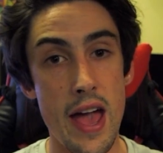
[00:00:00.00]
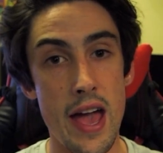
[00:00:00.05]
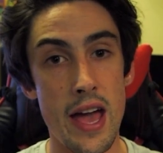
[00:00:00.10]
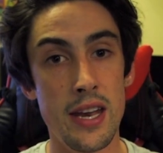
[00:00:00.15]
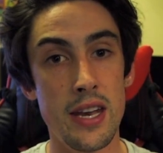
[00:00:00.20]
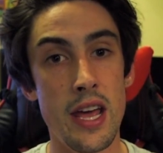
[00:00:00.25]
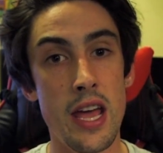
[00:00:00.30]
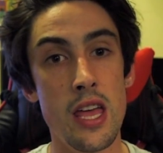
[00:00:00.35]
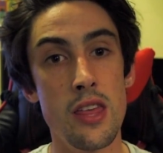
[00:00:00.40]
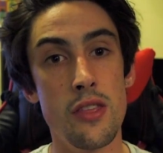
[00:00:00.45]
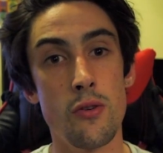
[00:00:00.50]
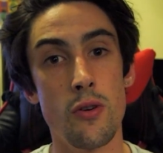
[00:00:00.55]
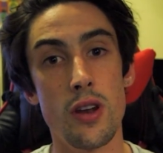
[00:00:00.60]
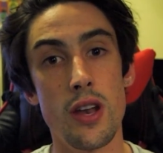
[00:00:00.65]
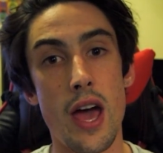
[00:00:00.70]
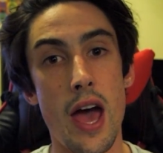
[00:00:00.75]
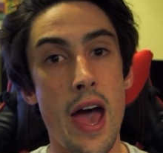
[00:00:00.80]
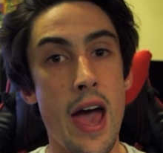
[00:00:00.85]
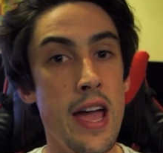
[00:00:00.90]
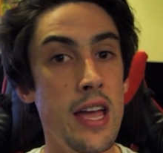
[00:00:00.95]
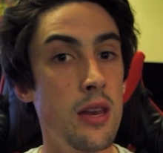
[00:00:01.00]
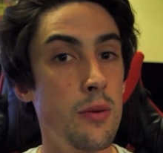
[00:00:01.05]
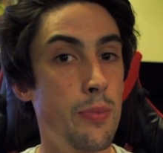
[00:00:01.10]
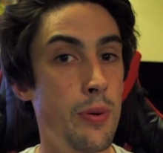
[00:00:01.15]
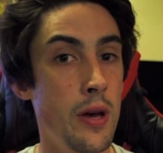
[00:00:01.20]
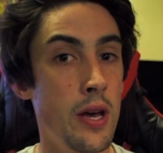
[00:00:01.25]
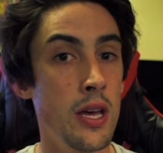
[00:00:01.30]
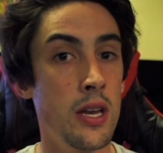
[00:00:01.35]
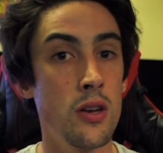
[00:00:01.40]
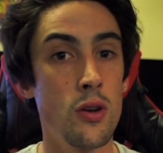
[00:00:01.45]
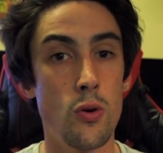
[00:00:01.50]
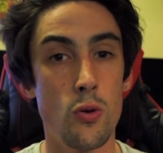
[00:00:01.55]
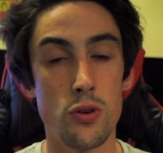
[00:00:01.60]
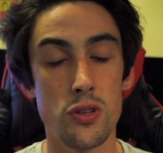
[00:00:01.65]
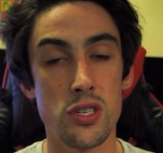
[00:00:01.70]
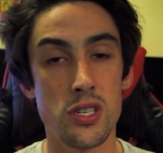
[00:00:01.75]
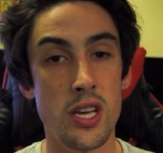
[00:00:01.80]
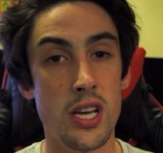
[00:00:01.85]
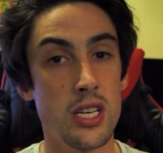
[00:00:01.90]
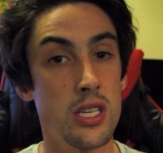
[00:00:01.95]
and either an 8-pin or
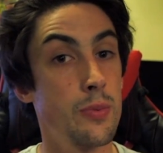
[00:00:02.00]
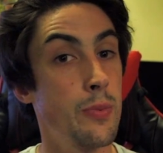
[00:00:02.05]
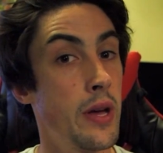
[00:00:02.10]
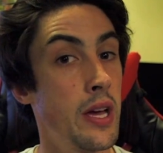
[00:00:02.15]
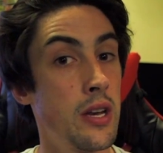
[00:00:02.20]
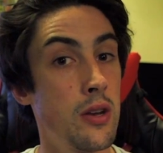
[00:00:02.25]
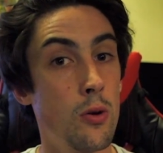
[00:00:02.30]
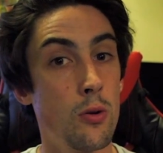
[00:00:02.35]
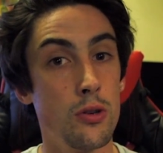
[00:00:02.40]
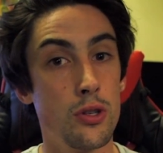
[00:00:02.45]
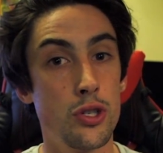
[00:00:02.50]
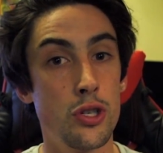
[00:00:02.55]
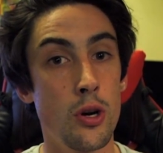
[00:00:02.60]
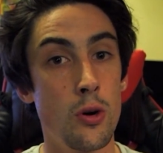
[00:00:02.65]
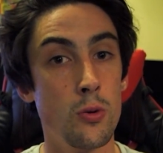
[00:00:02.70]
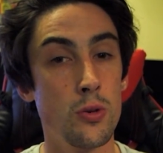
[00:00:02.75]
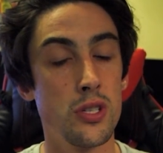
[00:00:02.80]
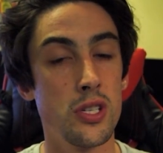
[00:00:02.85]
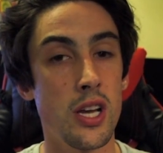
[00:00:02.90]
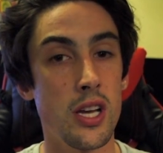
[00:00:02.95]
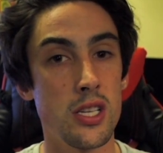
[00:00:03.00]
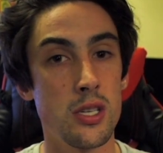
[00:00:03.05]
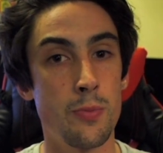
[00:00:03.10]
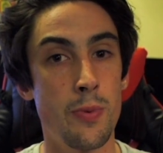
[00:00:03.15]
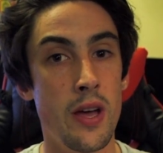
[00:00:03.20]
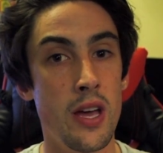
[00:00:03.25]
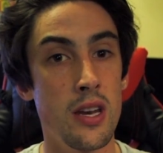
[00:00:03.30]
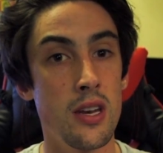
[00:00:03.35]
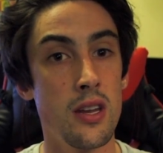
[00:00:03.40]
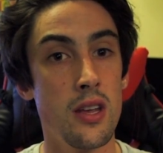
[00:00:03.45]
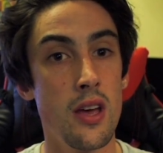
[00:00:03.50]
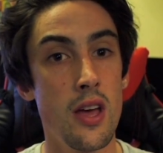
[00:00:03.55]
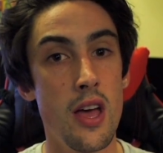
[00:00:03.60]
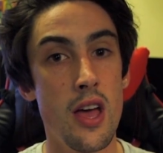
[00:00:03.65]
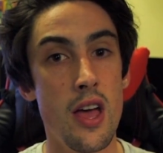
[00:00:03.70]
6-pin or dual 6-pin